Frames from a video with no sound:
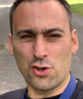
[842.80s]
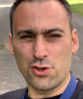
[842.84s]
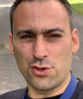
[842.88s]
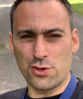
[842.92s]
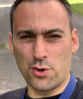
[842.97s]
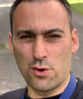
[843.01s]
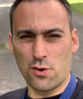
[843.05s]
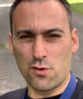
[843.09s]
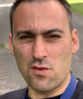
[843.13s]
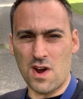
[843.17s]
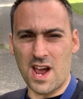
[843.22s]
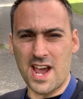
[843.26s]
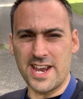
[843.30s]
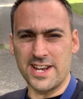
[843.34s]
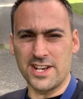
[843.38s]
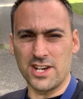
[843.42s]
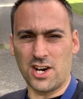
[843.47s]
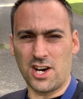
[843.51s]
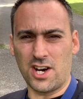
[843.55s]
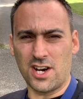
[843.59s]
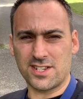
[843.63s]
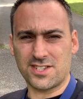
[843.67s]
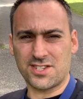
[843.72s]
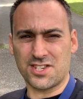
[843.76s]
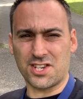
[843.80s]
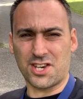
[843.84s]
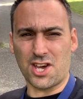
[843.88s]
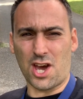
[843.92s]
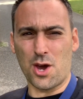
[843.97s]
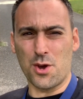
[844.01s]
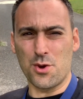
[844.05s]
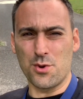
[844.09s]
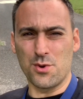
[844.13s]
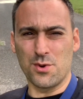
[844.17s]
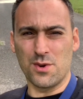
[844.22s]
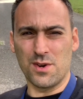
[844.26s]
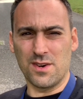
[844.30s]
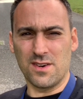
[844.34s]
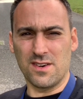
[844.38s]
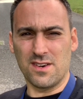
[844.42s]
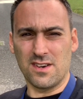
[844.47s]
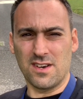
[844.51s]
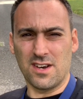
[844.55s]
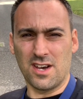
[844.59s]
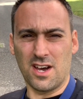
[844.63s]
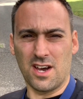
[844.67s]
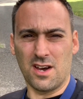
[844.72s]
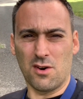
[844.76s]
your radar to go
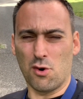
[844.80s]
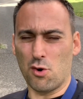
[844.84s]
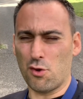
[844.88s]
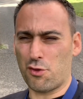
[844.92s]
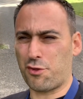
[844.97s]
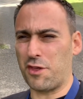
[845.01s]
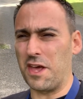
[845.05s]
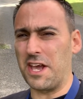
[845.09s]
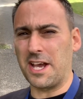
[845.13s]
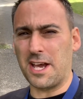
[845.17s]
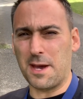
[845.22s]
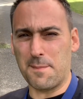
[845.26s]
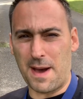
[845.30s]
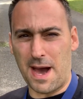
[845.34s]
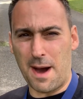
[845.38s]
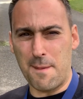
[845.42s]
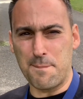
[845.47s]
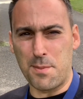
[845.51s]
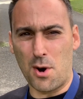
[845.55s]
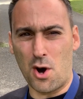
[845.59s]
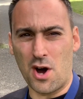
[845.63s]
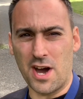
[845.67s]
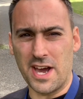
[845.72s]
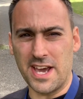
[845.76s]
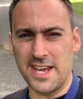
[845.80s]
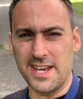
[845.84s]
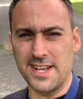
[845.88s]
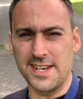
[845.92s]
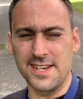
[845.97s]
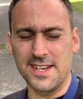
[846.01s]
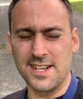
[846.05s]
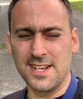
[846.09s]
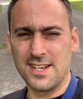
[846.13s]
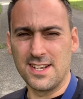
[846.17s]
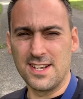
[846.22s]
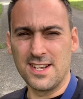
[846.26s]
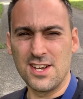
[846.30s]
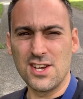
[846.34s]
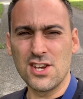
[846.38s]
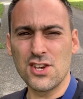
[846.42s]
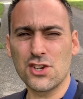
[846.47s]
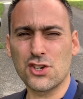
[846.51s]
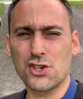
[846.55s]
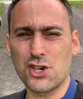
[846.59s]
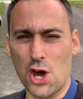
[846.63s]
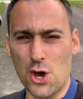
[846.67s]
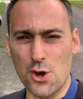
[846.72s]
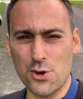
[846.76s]
or think about buying,
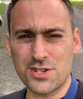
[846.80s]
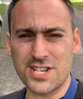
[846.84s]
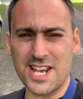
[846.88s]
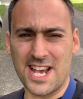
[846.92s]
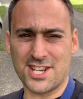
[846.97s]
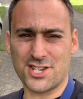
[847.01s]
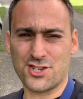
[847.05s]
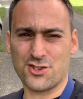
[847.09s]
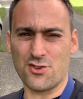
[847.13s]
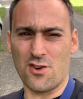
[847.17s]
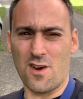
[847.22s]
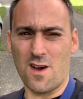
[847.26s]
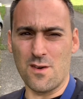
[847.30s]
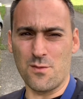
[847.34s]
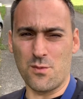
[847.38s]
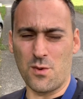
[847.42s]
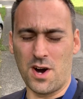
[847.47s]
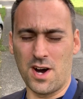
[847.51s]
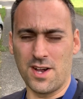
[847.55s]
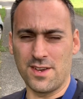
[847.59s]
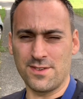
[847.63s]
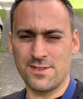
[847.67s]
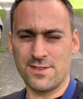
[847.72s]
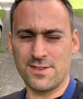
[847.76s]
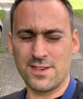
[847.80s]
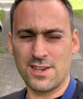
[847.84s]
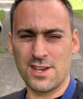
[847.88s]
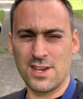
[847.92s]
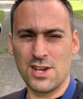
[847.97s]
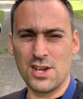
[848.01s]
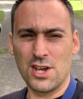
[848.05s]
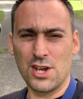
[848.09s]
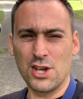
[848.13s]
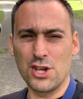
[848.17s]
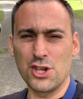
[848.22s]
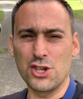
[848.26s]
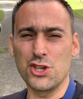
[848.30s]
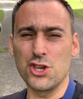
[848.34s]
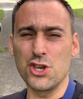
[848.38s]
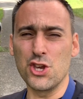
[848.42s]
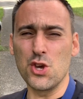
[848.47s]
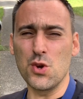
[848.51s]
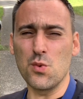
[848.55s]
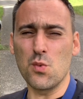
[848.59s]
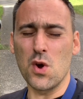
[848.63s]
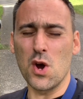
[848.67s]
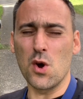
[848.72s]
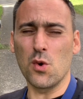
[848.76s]
go test drive one.
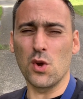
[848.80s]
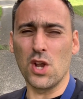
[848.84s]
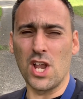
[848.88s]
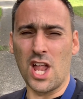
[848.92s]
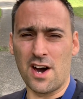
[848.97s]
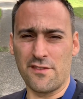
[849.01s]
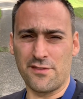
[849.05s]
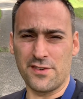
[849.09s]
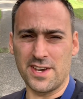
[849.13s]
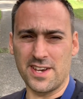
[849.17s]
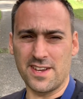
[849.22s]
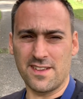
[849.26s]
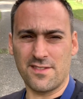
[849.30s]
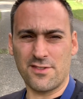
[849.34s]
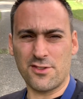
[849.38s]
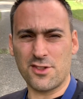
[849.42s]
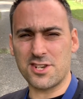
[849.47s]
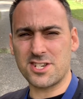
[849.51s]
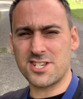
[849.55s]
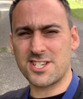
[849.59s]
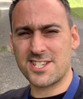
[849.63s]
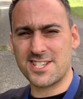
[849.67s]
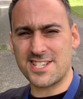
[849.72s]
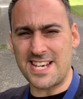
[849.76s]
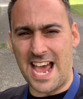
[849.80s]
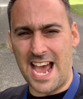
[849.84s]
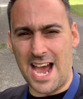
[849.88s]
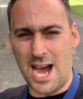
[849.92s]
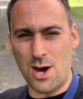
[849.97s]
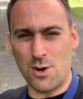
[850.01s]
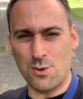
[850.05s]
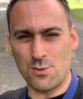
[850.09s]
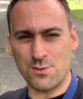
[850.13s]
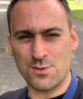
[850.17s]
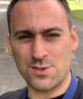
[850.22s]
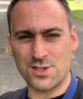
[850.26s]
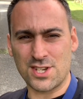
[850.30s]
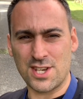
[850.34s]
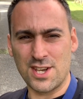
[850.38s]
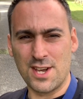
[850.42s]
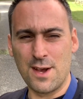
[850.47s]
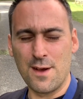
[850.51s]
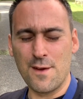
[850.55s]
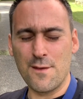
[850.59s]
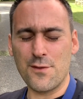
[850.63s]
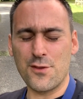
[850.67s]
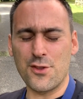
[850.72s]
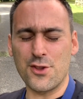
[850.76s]
You will love it. The sound,
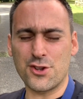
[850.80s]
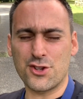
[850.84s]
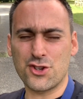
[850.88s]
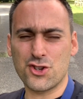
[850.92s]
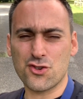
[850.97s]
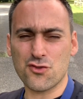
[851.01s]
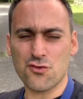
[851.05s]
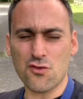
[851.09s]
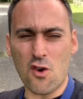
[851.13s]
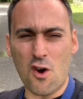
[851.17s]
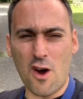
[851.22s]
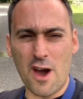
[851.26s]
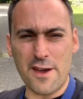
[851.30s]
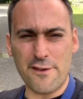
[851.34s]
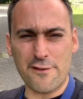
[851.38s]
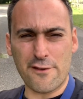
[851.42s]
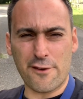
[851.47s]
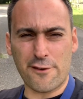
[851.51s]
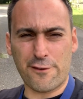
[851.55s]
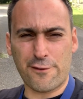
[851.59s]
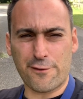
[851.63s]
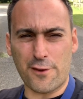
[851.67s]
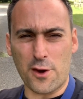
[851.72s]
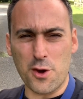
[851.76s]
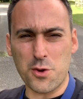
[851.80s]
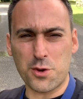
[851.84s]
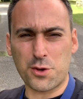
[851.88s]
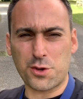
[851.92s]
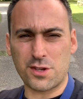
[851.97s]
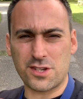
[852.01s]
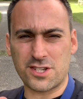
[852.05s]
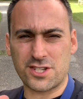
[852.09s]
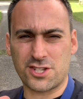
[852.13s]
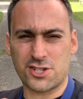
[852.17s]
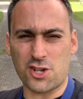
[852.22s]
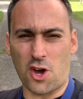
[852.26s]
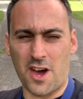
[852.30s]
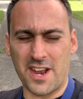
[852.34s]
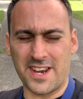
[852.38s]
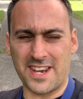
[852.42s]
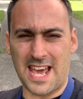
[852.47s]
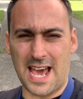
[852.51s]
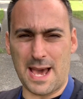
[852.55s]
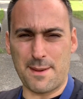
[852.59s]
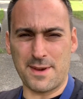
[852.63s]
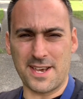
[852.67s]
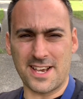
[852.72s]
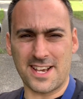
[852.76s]
the driver focused
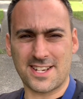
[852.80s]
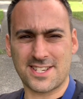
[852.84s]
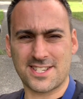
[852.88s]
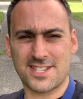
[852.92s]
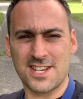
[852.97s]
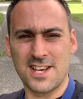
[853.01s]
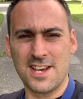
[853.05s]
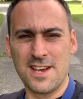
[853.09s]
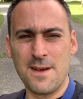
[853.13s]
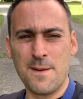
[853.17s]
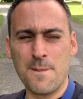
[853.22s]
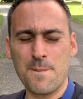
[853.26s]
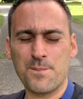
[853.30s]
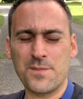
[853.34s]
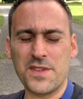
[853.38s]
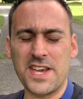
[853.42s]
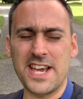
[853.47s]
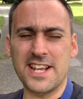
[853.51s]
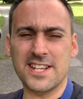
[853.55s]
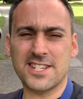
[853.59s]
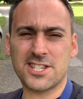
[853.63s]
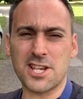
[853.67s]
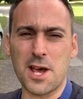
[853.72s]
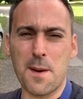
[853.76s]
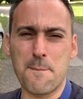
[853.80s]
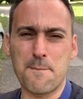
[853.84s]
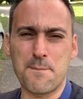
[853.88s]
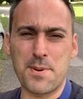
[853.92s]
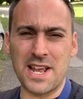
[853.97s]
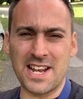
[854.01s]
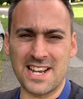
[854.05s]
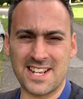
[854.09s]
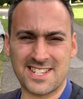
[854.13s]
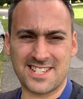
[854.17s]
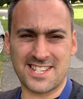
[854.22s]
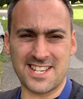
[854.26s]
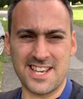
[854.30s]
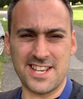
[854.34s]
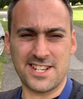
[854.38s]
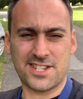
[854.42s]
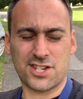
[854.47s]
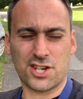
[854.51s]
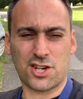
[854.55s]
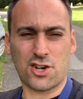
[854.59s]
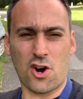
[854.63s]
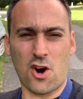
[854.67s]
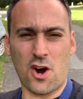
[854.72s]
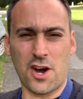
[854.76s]
dynamics, its ability
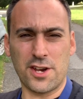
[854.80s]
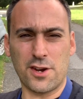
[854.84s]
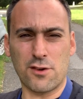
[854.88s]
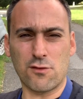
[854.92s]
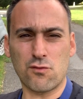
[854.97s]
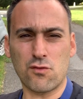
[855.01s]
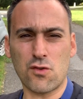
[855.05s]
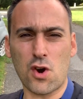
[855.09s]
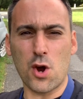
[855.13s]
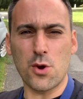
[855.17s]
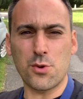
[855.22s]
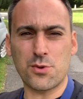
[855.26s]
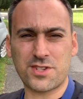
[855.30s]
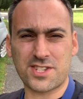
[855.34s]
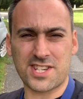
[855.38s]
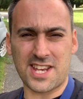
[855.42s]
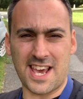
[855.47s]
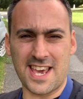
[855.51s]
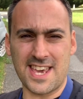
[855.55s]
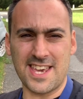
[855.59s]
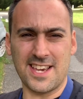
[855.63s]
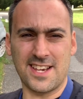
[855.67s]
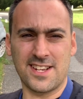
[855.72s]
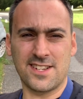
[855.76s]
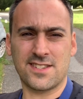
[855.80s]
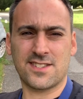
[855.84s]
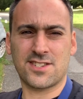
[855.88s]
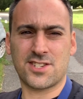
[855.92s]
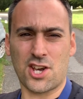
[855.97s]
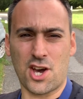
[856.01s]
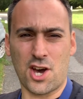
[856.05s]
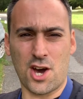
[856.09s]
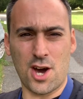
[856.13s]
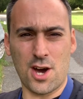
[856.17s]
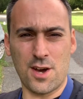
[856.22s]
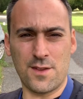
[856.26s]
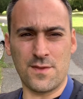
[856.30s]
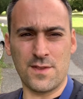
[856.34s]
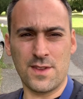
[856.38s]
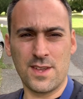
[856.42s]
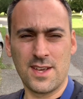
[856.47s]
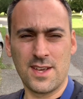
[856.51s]
to kind of rotate and turn